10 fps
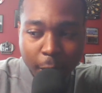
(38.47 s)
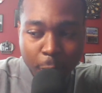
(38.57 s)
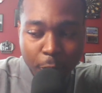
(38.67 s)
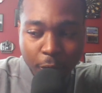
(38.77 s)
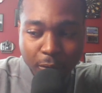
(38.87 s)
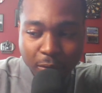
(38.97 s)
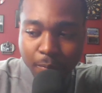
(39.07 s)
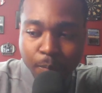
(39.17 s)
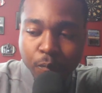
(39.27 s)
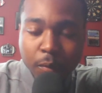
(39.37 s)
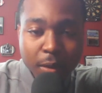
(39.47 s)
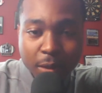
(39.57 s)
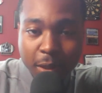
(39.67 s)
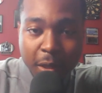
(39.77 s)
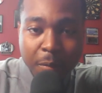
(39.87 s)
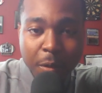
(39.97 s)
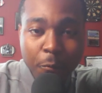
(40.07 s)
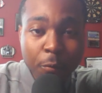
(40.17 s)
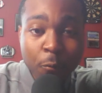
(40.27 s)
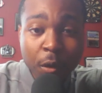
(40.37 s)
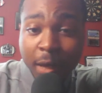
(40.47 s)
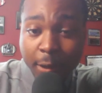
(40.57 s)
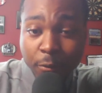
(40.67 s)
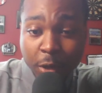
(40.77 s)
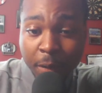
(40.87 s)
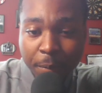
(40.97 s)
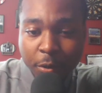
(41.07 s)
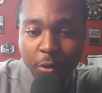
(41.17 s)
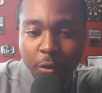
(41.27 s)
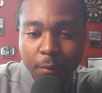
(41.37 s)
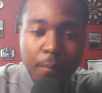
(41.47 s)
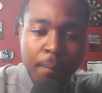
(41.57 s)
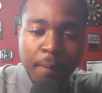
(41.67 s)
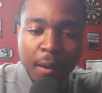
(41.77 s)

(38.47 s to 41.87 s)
They were a good team that won a national championship.